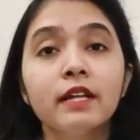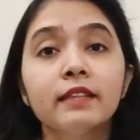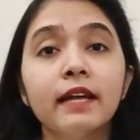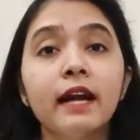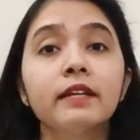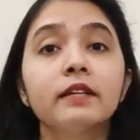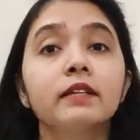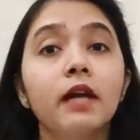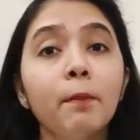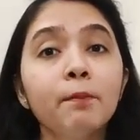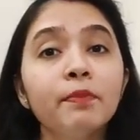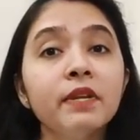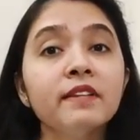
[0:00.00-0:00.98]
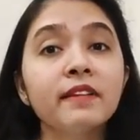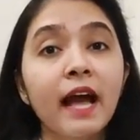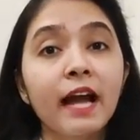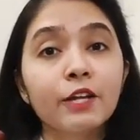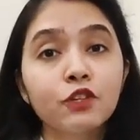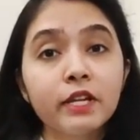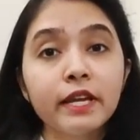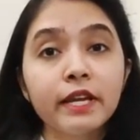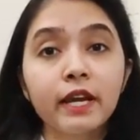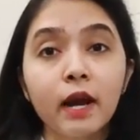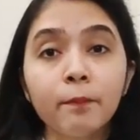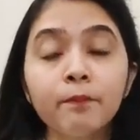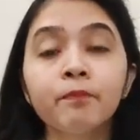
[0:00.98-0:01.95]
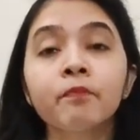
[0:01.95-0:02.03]
that companies actually
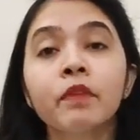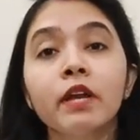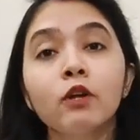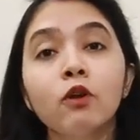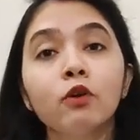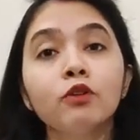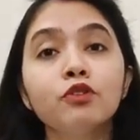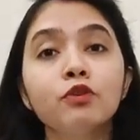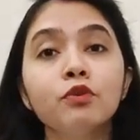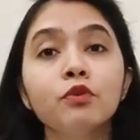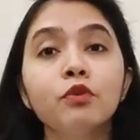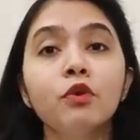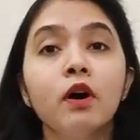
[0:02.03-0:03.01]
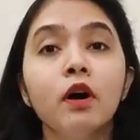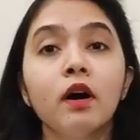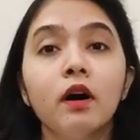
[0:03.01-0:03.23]
come in order to